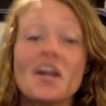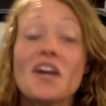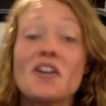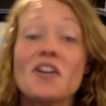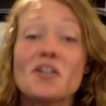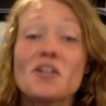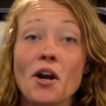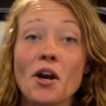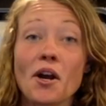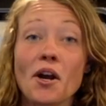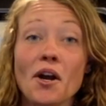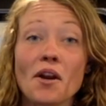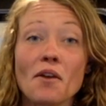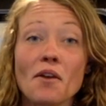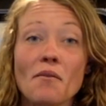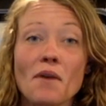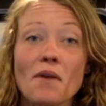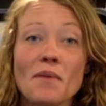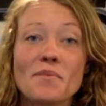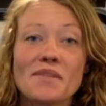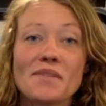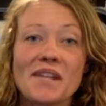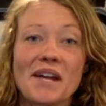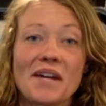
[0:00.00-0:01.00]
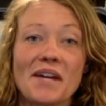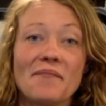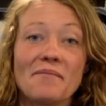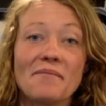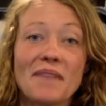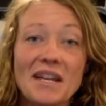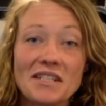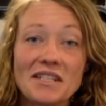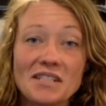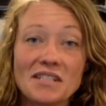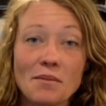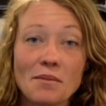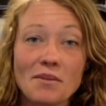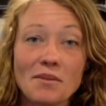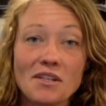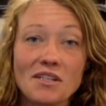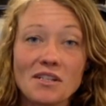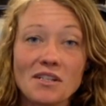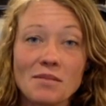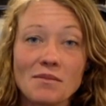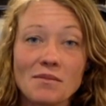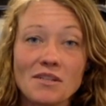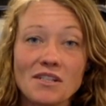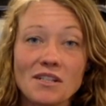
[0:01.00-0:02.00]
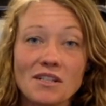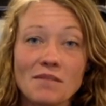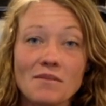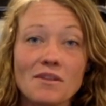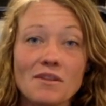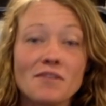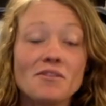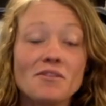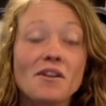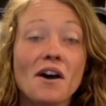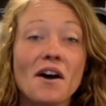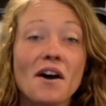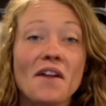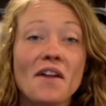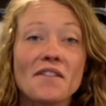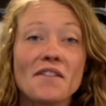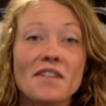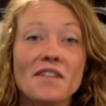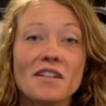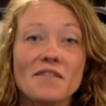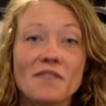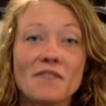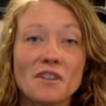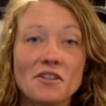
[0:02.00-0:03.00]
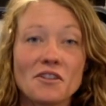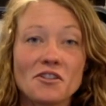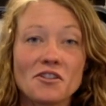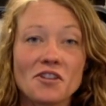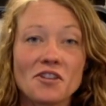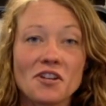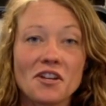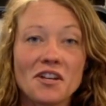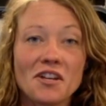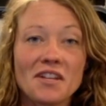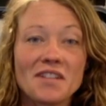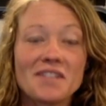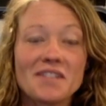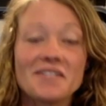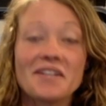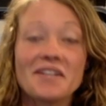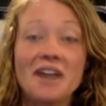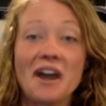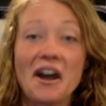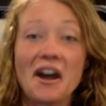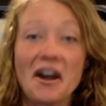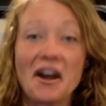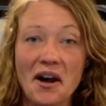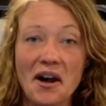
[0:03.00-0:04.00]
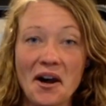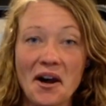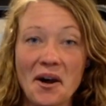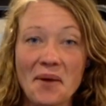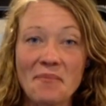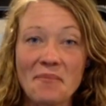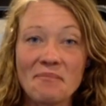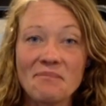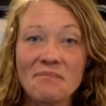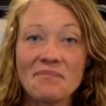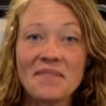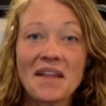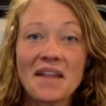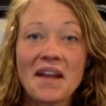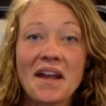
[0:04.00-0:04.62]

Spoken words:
check out our website at www.theadventurejunkies.com.